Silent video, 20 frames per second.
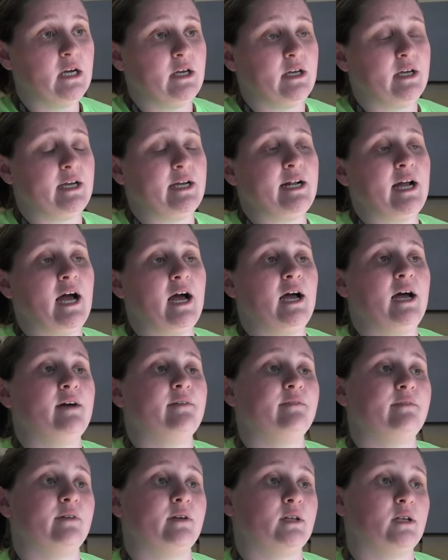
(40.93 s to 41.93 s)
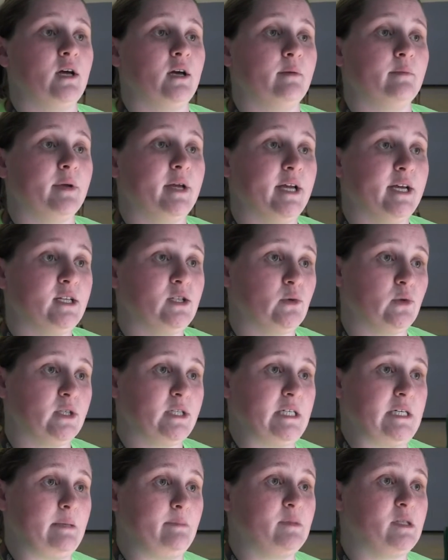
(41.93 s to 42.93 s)
We cannot have kids or
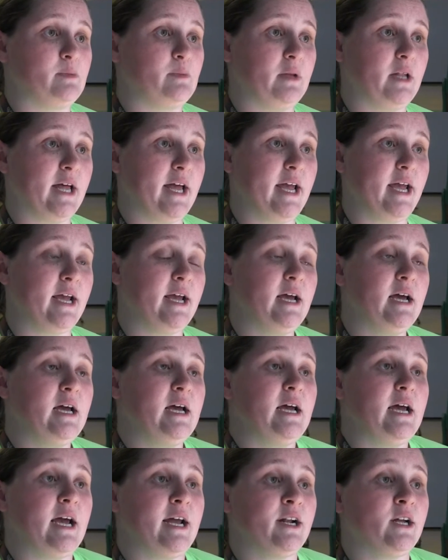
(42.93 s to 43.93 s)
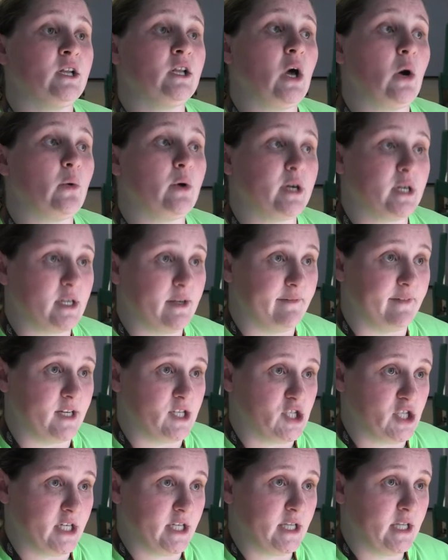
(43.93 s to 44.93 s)
teams play in a lower
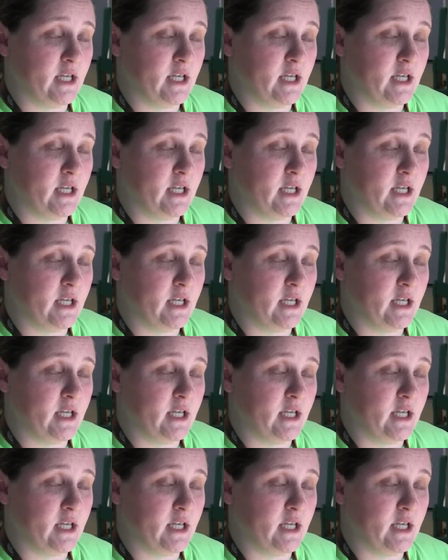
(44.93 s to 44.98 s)
division.